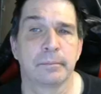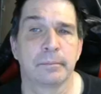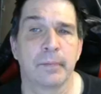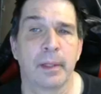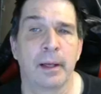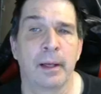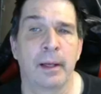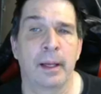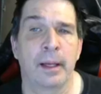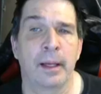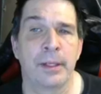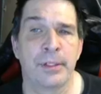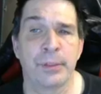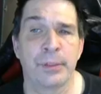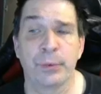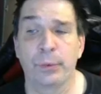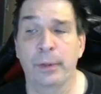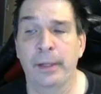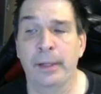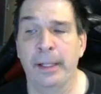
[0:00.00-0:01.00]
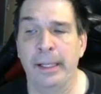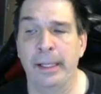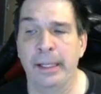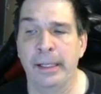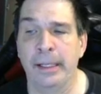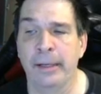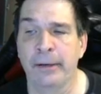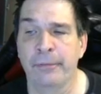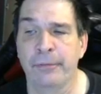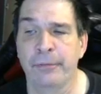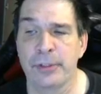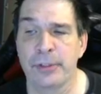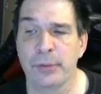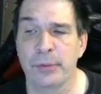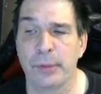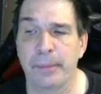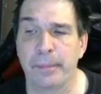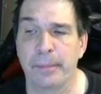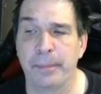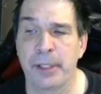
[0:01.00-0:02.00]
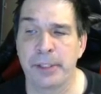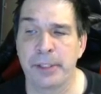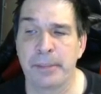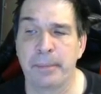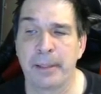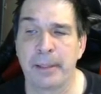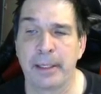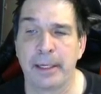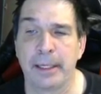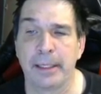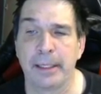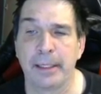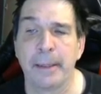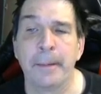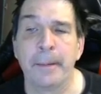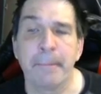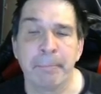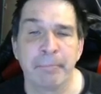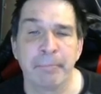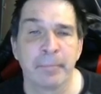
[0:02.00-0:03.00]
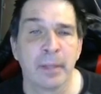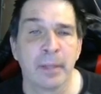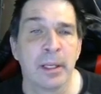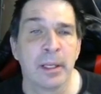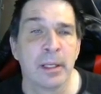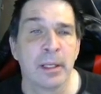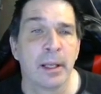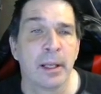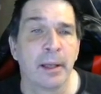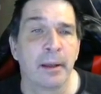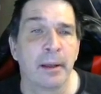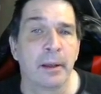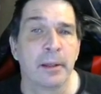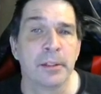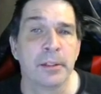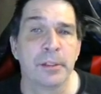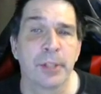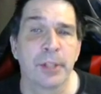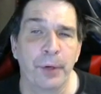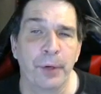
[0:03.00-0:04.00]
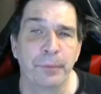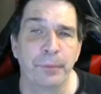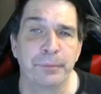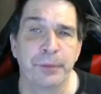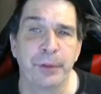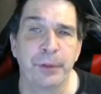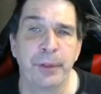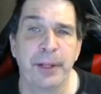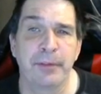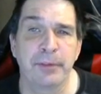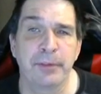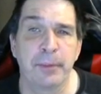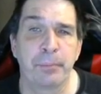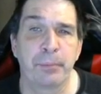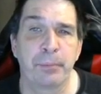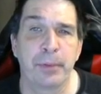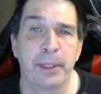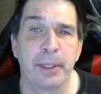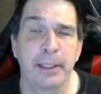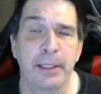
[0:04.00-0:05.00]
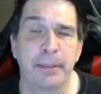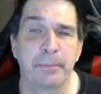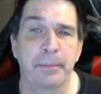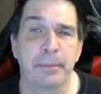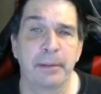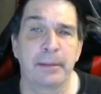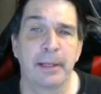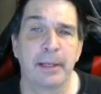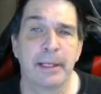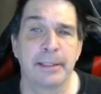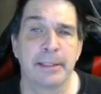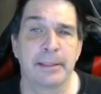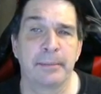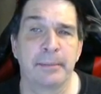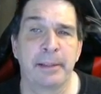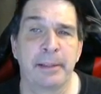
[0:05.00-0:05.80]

a foot sweep, ashibarai. So you'd have to break up the class and might